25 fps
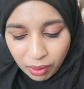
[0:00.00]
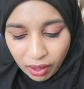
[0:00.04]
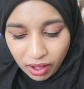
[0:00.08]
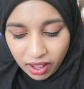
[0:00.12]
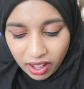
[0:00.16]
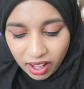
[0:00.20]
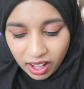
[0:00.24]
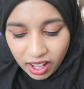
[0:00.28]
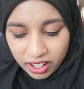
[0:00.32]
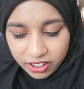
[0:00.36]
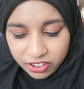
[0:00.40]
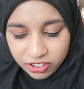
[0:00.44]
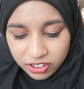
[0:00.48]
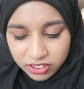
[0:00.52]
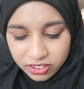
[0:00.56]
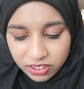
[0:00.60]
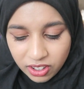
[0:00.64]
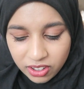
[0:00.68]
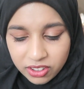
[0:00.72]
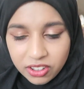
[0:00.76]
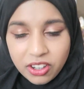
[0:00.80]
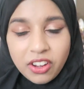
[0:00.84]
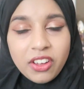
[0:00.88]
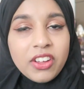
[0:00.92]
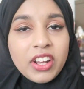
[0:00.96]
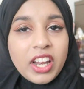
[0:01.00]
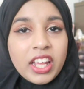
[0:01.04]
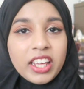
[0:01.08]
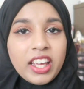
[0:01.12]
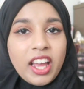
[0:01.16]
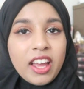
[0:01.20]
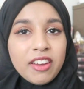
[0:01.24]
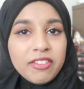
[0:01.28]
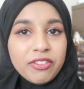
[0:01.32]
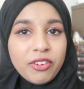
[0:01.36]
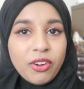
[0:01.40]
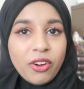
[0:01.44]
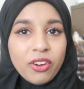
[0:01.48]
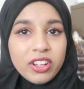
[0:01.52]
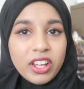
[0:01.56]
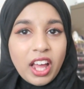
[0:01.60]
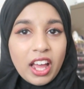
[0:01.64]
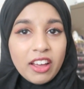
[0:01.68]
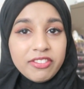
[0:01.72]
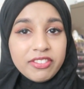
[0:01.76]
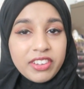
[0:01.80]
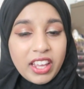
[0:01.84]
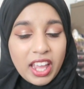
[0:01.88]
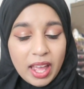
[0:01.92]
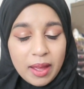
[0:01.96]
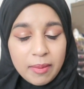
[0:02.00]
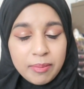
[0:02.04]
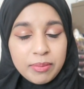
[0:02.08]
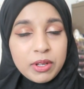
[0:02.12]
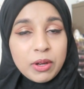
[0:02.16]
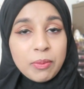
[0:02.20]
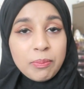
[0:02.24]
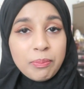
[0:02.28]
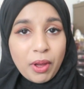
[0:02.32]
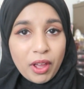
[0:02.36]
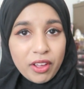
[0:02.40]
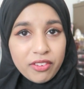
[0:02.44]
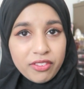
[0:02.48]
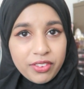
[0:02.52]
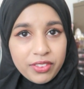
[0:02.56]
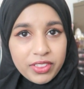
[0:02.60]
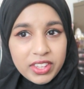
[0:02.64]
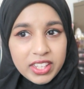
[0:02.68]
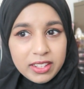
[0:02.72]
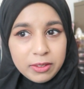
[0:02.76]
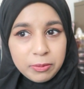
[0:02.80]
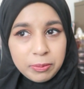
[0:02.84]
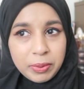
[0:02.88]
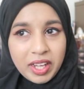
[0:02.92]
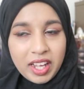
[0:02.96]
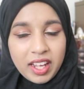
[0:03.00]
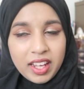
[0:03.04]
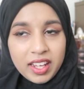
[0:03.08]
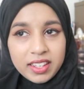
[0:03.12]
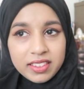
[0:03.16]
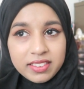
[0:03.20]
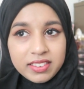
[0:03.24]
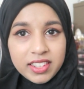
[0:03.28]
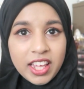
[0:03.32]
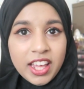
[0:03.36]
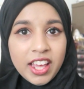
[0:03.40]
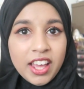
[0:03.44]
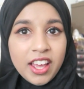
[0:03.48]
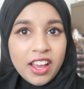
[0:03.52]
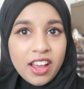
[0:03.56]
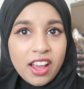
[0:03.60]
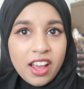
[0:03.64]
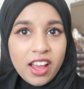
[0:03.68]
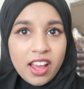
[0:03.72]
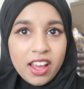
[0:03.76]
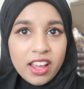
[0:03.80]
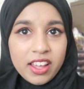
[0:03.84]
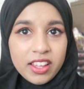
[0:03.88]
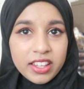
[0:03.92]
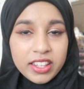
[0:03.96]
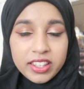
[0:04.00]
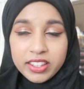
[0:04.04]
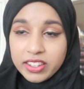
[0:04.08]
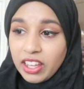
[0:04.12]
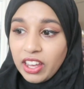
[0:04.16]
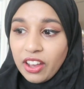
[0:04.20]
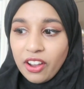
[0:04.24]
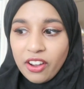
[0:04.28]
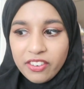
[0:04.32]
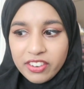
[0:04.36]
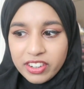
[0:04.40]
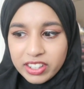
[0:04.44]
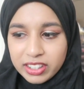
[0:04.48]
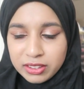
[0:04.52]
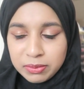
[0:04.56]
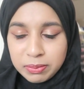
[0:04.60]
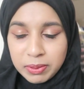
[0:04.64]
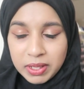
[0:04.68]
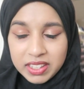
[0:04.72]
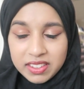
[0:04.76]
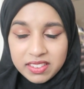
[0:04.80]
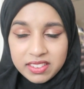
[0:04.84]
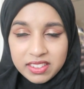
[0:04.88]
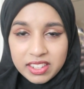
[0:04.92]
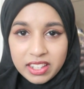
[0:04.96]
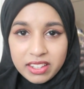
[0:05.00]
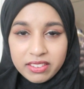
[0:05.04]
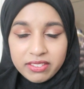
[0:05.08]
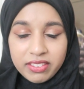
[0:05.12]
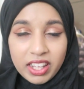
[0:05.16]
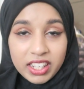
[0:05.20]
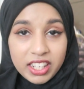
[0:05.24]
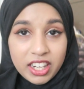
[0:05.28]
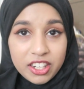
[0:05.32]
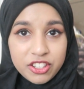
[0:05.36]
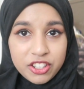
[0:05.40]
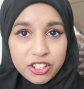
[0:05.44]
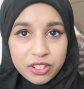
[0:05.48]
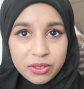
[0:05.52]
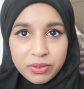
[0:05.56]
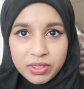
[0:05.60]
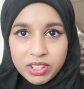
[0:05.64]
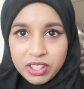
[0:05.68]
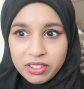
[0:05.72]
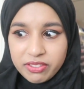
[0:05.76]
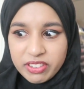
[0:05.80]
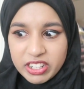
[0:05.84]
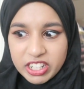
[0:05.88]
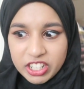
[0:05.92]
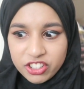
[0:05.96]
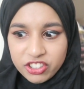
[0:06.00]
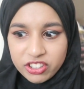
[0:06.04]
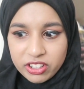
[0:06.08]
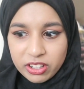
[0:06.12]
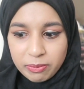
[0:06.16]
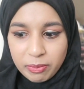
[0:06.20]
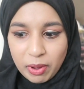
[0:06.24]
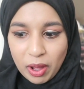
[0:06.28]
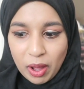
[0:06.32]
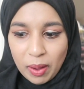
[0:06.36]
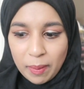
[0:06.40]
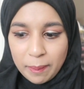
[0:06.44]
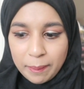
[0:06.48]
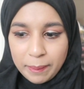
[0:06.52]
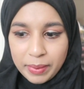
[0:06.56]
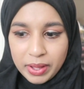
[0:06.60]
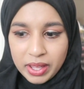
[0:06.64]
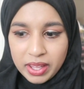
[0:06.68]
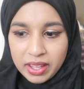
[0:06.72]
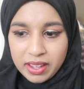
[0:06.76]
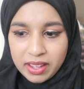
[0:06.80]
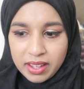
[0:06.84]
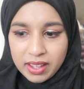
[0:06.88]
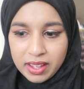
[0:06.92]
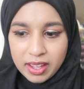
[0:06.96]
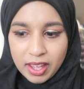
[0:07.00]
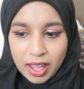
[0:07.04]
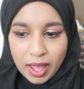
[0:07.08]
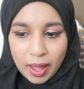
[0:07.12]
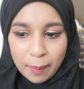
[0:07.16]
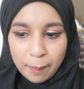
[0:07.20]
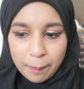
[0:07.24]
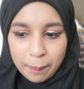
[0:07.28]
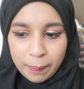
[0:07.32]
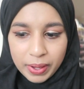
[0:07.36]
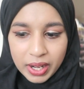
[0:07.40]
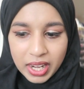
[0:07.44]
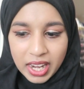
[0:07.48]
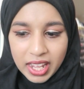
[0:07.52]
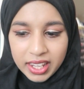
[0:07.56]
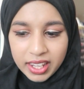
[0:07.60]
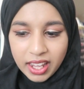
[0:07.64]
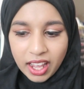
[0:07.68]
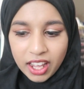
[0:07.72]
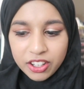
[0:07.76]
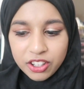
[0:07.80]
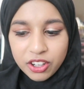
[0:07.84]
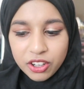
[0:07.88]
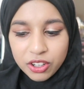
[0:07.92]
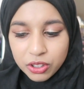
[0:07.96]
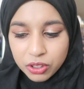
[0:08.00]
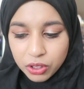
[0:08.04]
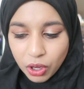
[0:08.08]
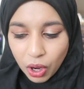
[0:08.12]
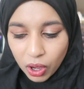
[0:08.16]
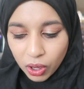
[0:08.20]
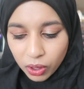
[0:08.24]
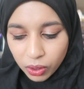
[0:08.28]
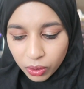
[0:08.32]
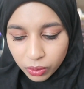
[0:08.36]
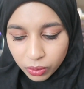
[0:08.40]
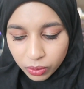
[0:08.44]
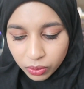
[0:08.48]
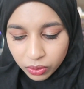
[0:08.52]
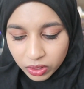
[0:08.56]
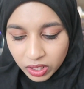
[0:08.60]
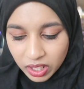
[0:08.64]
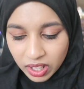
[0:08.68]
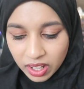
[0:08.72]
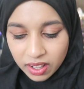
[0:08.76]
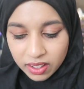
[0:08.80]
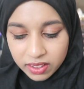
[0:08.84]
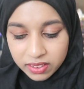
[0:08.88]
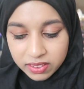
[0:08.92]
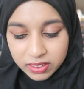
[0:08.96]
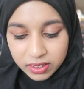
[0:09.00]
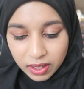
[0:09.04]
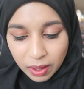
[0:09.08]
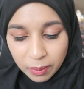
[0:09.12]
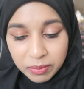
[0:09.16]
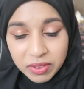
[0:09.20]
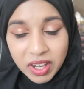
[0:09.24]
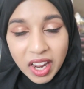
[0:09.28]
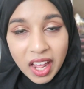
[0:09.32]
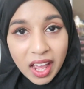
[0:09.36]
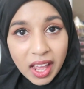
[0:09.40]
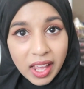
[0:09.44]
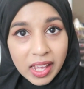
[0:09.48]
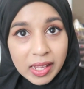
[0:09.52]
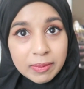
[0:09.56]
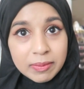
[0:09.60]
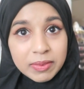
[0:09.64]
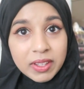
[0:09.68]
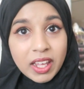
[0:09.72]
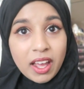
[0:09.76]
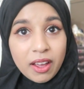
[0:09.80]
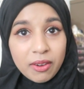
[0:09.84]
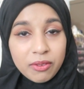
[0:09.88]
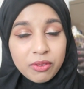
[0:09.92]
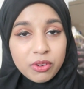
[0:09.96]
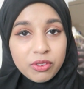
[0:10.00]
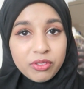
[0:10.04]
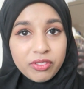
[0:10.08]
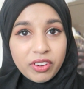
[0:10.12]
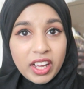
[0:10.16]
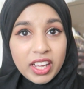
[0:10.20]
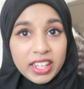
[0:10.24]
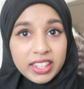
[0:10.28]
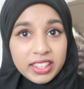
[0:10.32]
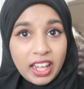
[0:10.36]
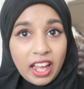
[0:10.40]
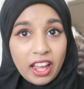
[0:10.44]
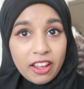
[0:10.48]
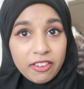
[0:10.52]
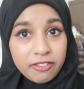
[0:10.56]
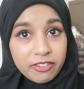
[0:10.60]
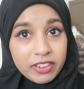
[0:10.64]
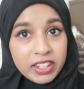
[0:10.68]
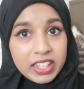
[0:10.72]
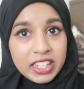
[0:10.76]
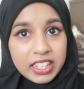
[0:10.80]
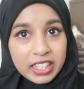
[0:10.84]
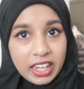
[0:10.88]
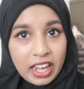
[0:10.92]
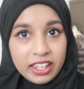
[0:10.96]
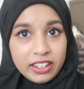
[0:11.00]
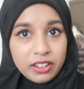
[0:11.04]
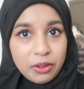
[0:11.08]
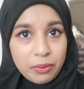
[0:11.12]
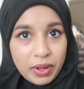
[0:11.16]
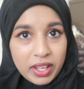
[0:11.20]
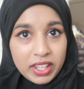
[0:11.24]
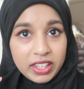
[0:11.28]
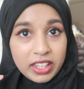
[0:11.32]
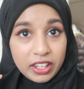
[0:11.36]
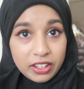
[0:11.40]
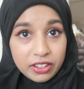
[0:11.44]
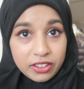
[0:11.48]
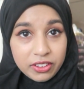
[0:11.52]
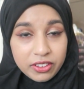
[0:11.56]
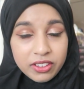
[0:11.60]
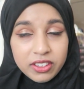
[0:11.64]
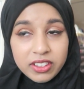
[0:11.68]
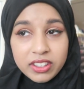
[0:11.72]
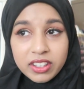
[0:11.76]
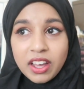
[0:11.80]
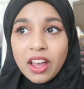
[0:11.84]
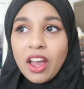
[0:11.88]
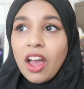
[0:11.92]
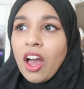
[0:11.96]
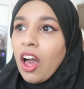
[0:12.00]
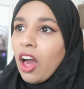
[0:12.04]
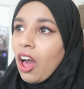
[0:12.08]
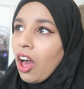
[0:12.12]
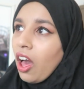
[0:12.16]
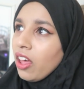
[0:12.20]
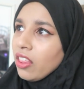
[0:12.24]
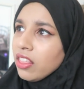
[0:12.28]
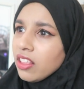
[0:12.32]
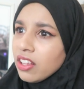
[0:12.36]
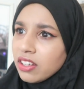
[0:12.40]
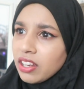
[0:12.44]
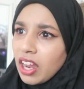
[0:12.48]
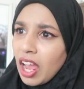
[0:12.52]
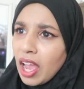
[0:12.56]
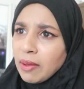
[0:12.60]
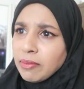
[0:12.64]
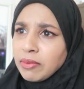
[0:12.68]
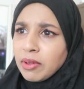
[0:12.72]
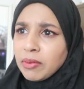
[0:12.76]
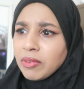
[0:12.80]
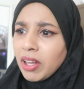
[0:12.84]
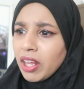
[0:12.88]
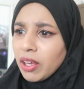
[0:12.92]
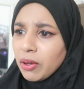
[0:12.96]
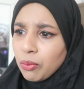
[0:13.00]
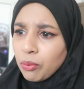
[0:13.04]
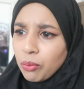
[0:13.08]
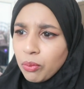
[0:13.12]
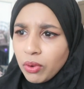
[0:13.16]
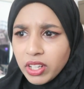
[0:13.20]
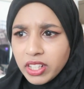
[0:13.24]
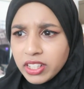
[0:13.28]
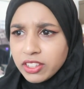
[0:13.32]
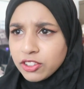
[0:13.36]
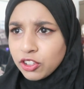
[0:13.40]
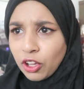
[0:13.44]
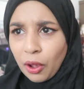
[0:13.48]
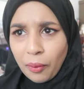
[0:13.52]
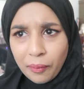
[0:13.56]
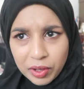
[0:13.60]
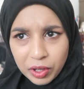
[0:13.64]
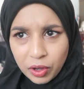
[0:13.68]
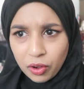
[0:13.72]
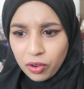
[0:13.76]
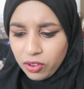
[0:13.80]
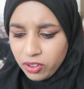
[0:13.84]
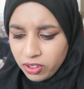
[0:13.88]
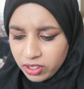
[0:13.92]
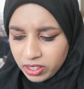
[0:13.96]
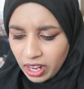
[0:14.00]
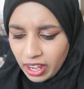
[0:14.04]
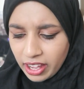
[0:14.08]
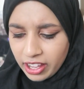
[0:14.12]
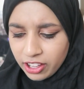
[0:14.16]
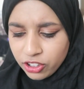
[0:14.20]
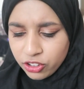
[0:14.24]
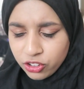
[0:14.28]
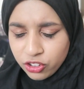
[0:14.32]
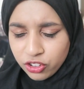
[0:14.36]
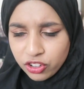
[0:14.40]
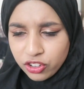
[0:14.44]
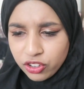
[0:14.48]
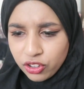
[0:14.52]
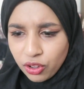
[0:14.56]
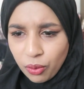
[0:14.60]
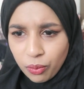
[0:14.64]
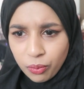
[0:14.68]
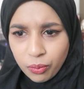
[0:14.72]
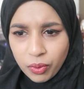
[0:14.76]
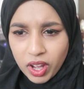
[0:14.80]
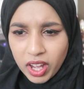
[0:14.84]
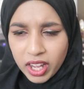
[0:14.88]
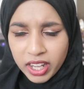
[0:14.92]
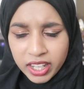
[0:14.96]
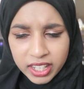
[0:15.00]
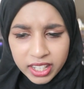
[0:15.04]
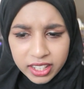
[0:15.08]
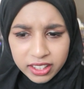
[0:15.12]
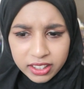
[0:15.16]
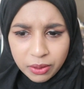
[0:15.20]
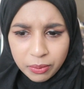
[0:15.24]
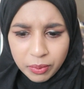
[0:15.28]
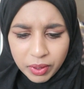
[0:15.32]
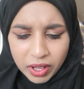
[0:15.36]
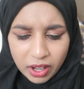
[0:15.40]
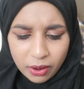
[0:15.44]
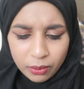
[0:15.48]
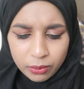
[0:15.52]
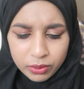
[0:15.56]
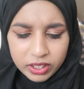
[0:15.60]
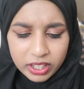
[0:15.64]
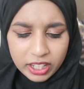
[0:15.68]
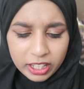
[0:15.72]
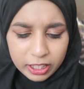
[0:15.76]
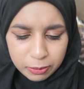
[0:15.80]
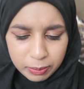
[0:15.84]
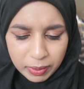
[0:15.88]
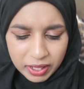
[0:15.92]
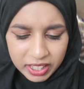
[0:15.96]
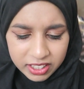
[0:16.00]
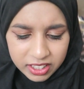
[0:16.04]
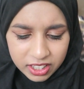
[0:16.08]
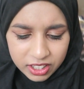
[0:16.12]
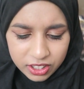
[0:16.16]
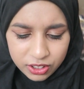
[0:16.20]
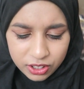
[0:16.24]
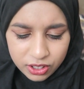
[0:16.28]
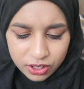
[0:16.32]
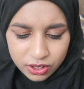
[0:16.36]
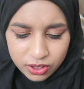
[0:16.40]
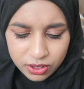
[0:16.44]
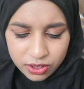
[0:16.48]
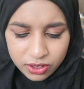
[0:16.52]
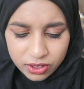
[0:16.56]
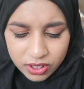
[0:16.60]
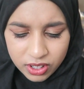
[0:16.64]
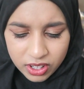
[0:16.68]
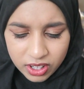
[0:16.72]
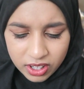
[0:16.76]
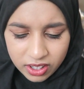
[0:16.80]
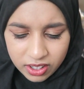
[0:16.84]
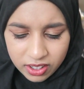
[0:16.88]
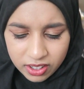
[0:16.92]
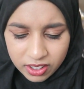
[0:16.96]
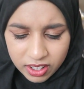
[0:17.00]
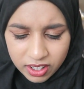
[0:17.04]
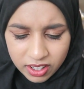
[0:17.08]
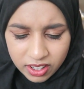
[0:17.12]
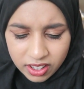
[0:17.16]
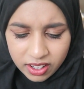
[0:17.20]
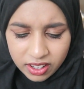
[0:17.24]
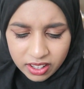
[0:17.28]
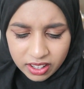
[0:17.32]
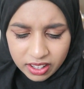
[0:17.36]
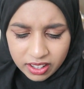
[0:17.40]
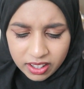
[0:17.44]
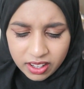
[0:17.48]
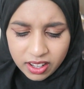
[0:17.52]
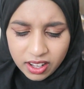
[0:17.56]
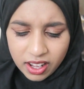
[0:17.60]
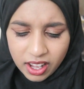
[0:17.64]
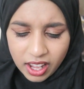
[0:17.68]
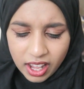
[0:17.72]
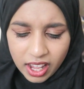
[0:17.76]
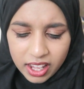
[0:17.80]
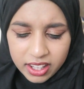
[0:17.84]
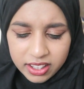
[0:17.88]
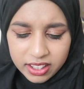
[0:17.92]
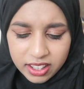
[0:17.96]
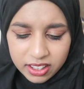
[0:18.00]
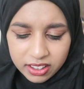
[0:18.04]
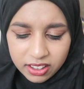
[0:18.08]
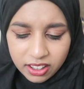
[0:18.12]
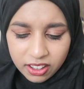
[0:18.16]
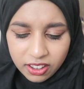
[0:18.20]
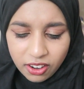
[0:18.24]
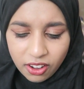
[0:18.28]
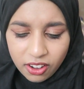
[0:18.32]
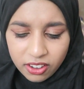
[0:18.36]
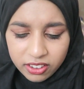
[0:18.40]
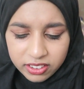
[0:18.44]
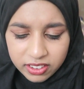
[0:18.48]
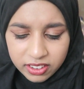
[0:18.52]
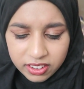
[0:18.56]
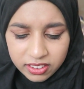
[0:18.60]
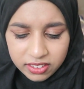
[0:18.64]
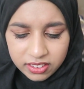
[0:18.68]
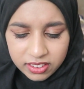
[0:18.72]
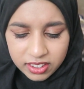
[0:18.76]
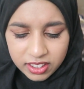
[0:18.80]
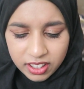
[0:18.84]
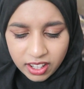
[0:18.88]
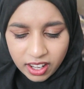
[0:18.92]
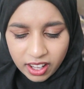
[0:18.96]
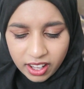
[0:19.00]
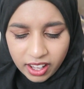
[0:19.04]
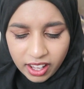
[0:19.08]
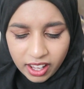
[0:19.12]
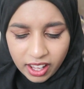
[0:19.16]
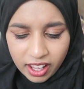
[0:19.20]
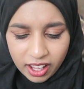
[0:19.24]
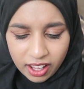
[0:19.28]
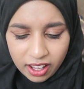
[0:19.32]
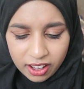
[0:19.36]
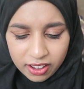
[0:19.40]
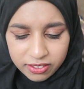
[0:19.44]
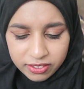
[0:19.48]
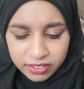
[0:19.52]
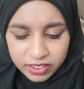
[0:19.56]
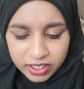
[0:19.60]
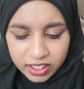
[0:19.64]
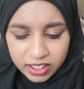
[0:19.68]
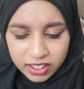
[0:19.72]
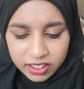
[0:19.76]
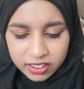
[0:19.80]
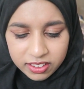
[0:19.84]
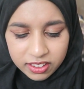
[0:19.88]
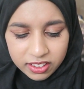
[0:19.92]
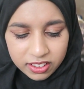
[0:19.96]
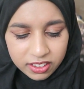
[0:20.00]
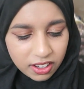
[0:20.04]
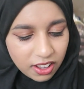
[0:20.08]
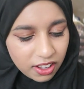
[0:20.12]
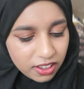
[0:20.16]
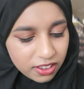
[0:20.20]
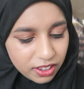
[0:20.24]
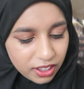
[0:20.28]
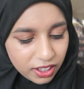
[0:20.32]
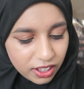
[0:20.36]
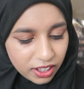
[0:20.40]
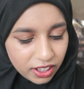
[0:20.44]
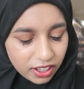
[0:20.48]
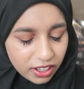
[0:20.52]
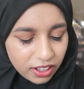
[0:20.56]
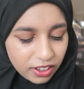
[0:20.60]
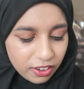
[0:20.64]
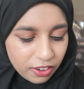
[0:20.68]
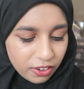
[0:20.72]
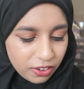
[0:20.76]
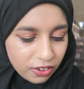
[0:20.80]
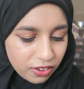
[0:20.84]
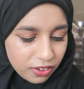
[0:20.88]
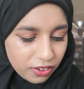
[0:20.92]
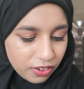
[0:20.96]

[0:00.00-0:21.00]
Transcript: but I just don't know. Like, I've kept both of these because they are expensive and I do want to finish them up. But like, I don't know, sometimes I will find that I really like the way they look. Other times I'm like, what is going on? It's just not working the way I would expect it to. And then the last concealer I have is another